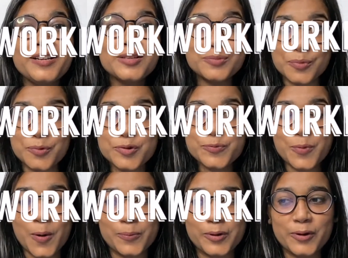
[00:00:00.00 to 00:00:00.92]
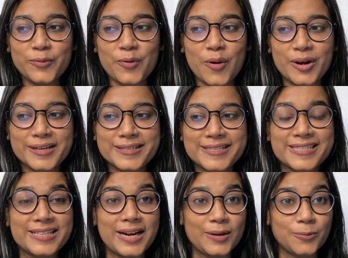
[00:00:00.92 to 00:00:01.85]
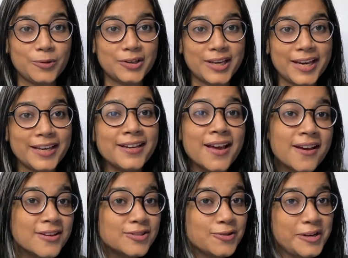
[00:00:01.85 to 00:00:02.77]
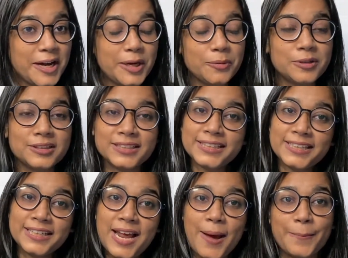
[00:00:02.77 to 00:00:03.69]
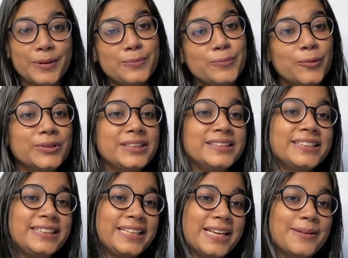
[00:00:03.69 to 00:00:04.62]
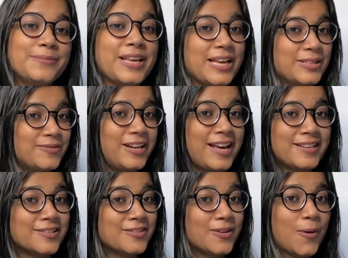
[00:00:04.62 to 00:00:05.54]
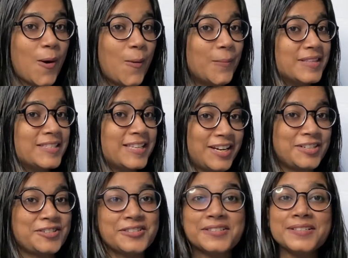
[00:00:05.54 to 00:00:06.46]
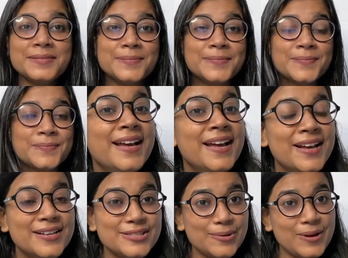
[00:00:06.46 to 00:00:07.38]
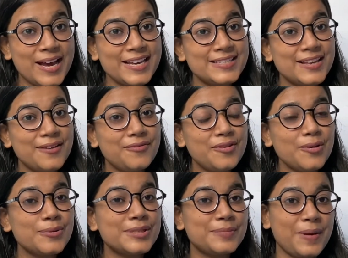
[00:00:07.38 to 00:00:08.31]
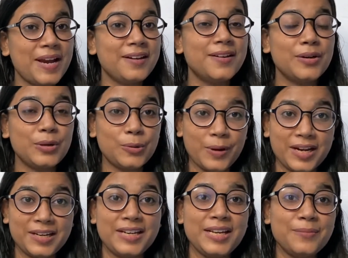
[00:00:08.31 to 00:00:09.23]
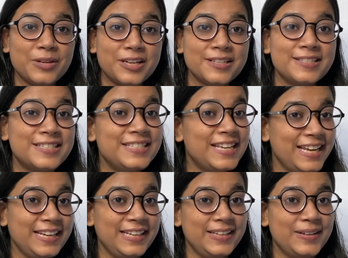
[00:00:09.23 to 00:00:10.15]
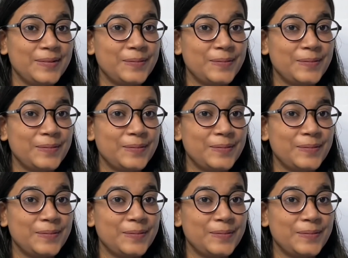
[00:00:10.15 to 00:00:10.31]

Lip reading: is most popular for its networking. So networking can happen both in the DMs as well as in the comment section. So guys, if you spend 20 minutes daily